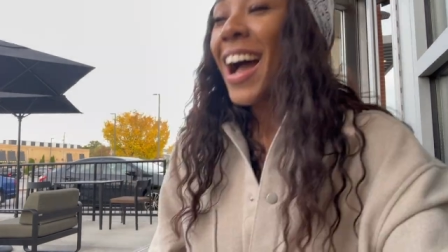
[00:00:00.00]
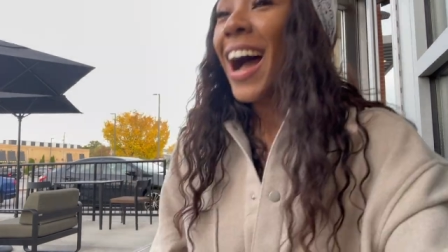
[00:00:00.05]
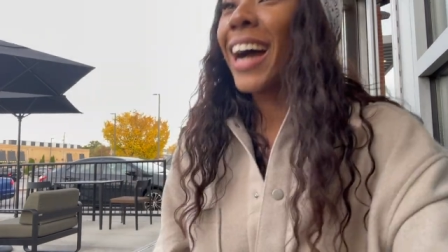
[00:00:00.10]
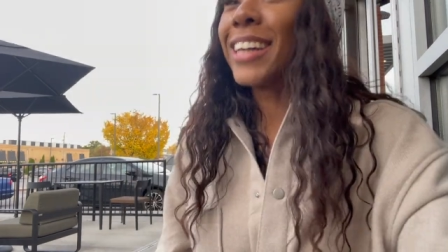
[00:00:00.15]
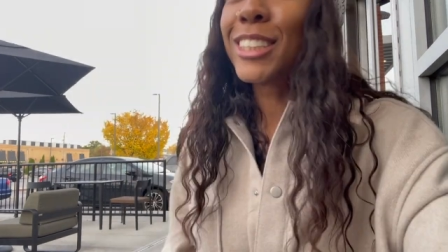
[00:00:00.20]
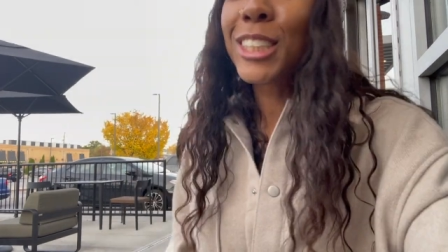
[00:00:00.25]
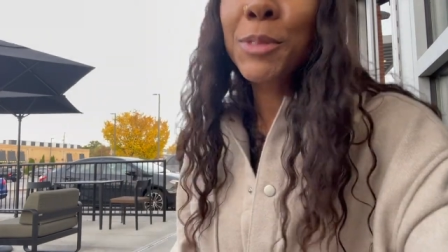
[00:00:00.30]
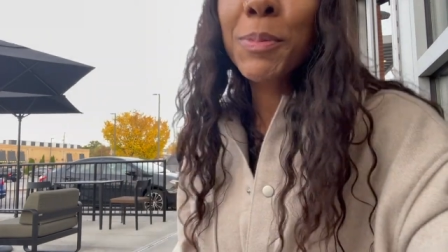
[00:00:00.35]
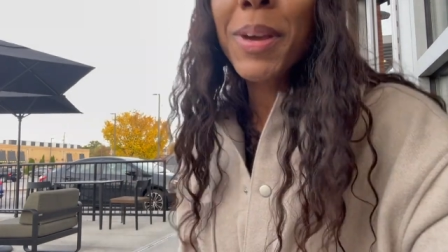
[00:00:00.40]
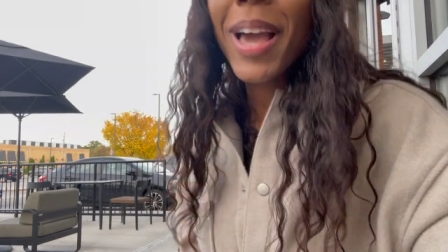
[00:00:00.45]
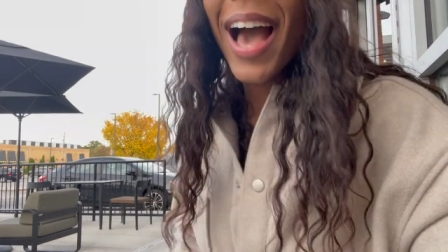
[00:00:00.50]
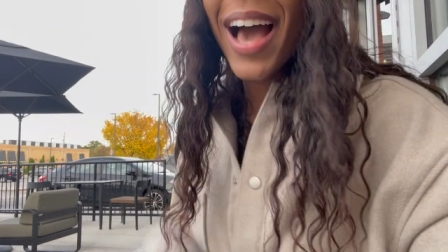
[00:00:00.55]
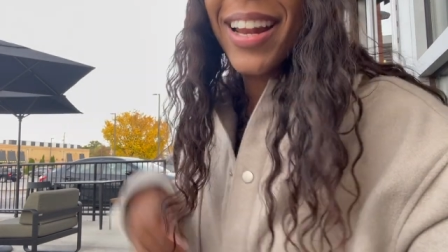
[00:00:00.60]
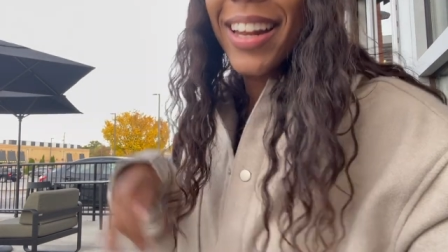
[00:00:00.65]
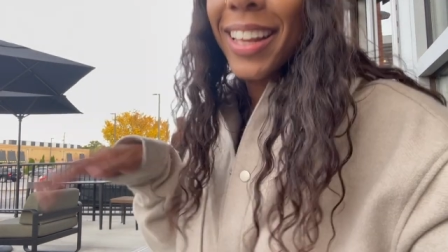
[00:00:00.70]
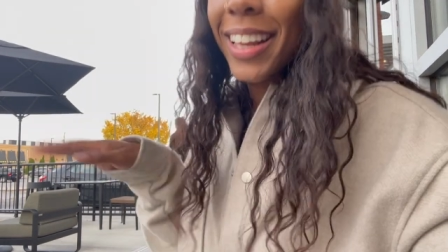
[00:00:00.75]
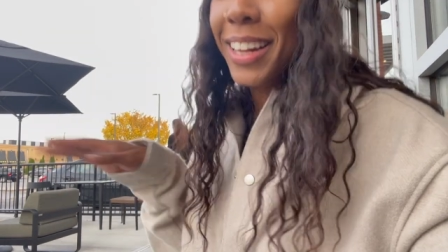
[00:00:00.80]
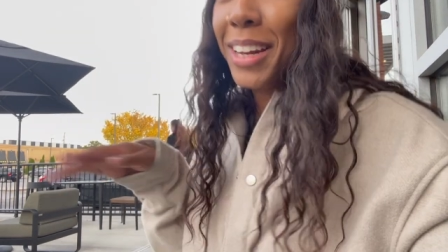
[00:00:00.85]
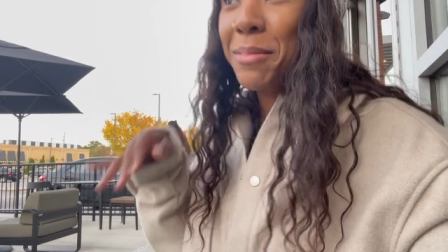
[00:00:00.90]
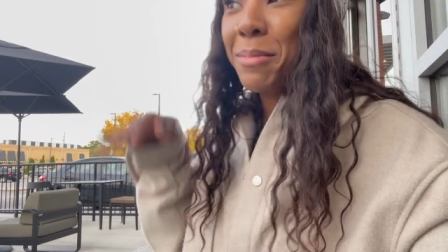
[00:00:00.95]
I just be adding
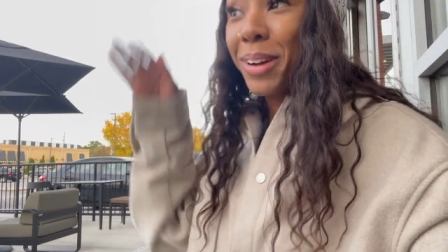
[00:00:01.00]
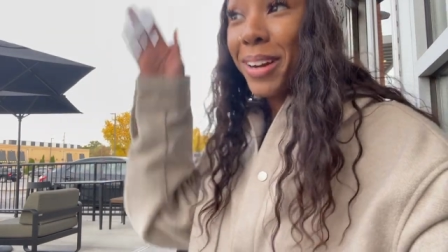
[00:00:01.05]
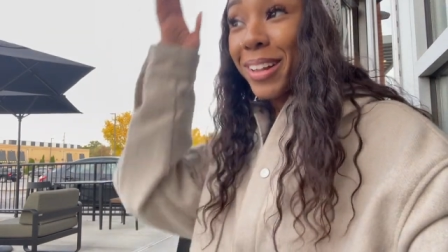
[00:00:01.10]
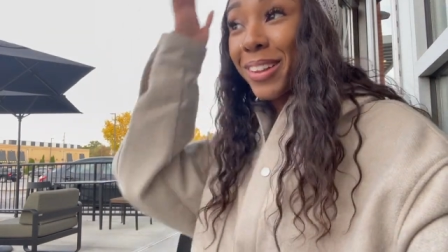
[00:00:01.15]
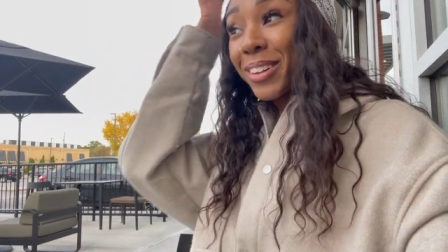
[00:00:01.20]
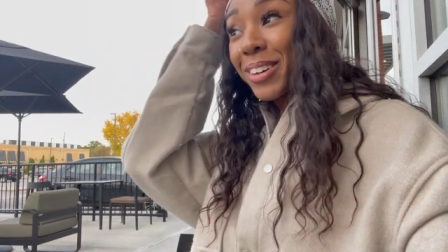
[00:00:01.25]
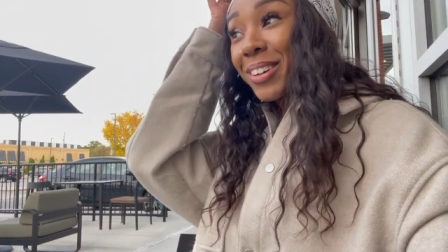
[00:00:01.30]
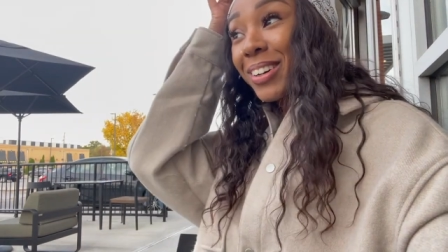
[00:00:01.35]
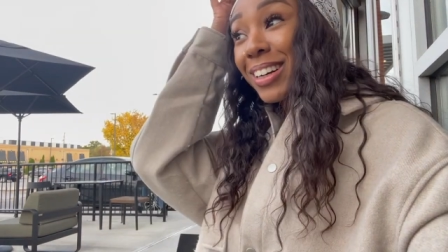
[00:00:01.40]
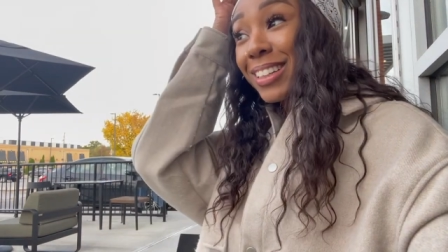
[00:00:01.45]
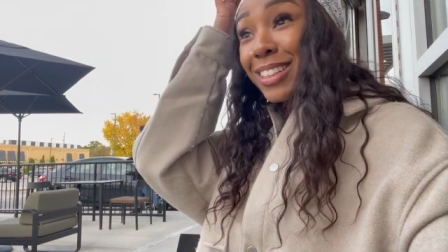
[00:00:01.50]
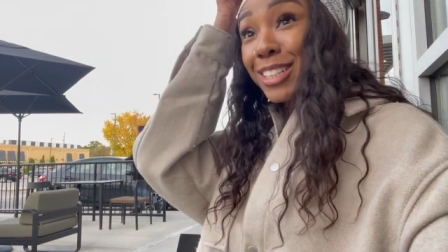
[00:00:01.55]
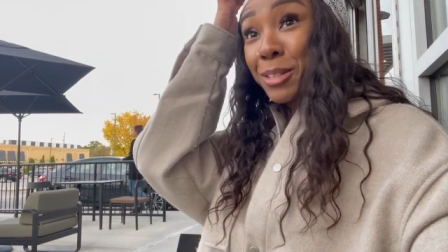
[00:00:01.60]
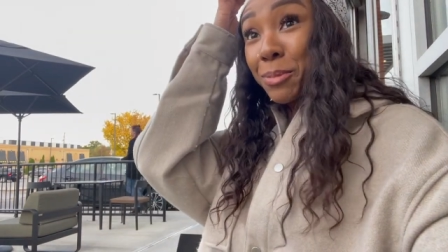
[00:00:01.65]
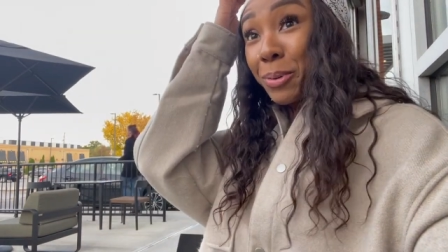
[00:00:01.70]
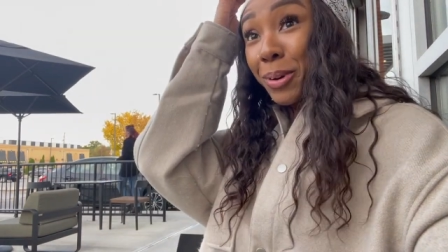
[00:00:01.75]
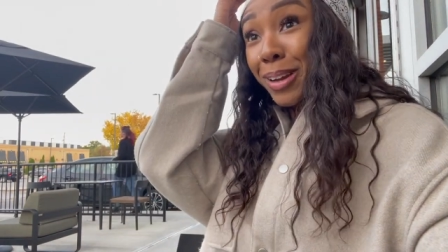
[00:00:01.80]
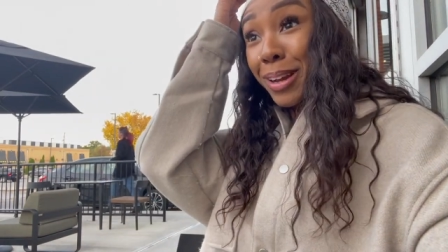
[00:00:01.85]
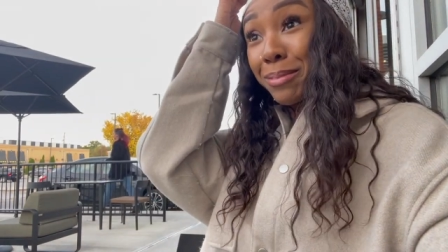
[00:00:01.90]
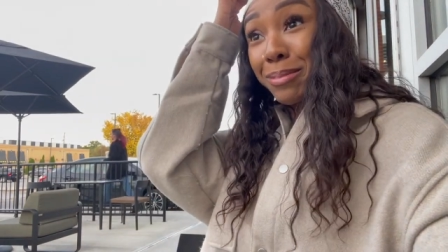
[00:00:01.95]
anybody though. At this
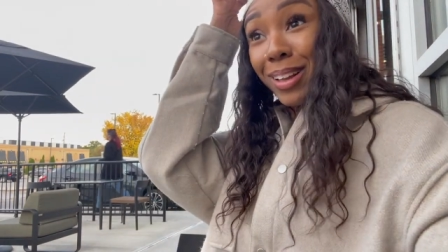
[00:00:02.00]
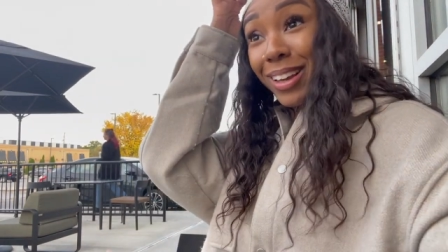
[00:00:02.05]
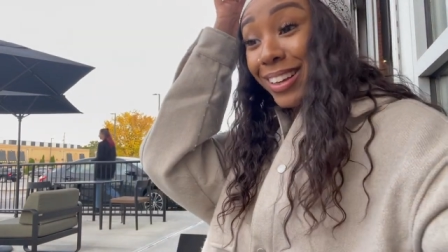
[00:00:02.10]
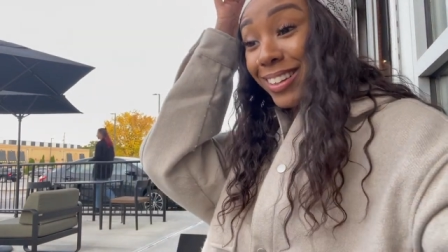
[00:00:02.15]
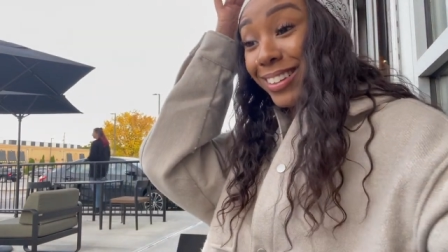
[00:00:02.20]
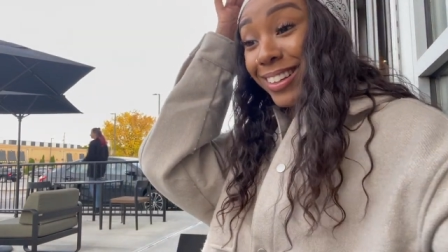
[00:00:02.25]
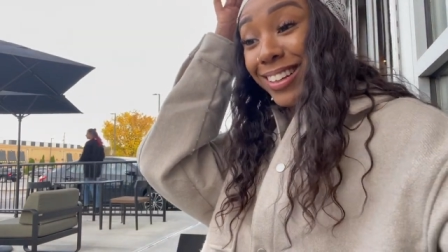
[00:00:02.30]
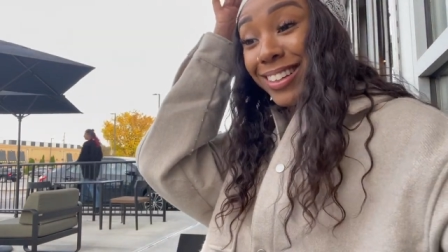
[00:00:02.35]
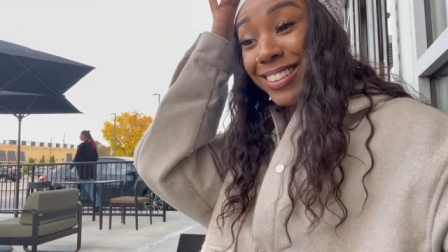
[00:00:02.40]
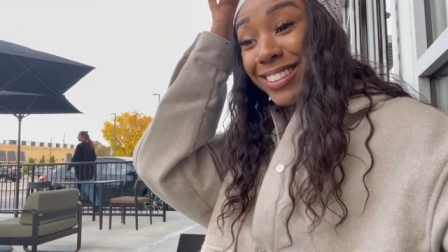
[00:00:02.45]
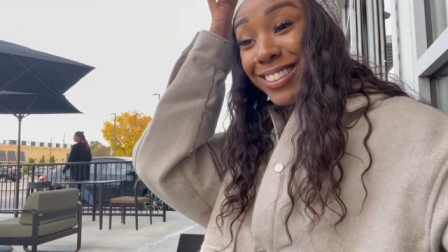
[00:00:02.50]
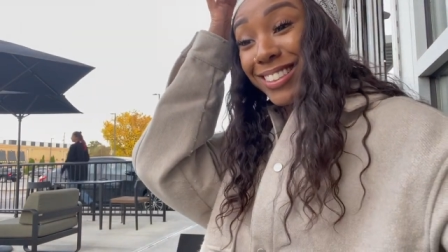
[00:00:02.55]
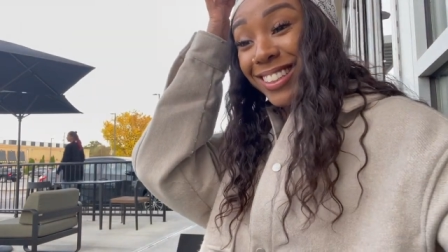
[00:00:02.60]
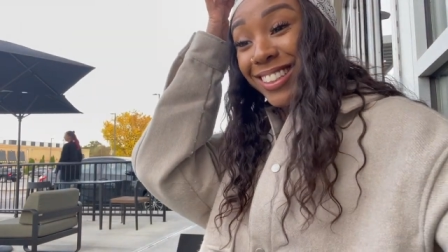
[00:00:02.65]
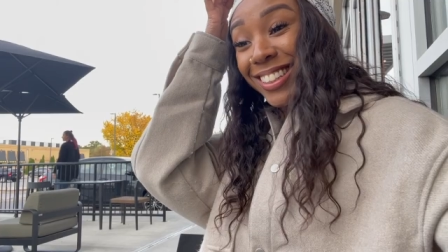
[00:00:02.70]
point, I'm like, yes.